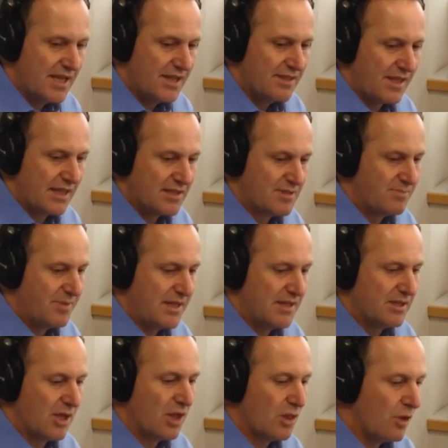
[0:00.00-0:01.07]
They spend
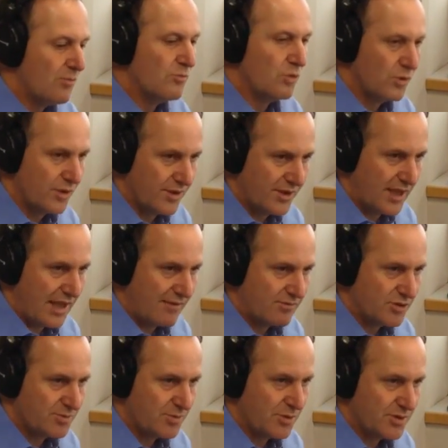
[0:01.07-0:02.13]
a lot more than the
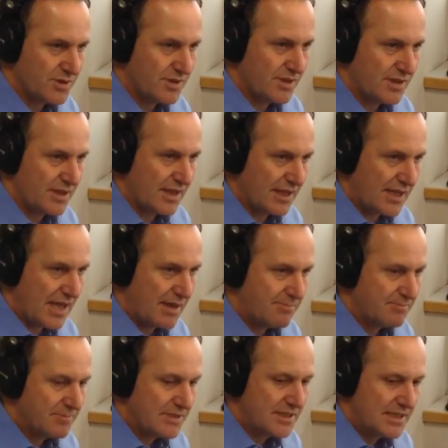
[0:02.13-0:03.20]
average person that
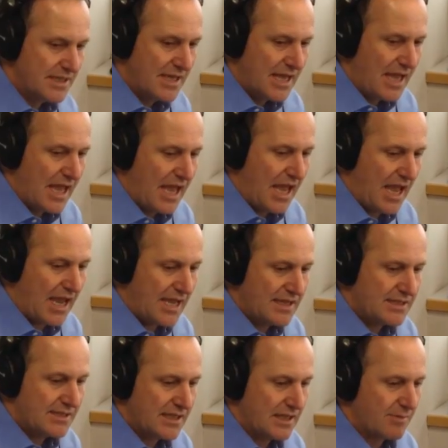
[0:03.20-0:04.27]
comes,
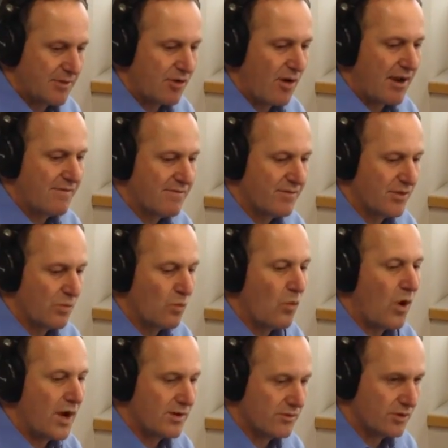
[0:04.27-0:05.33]
and it'll be great for the
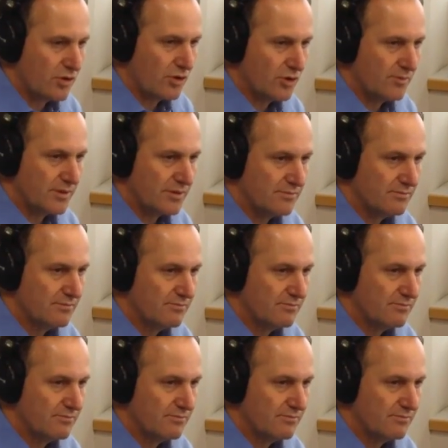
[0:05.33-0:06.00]
wider economy.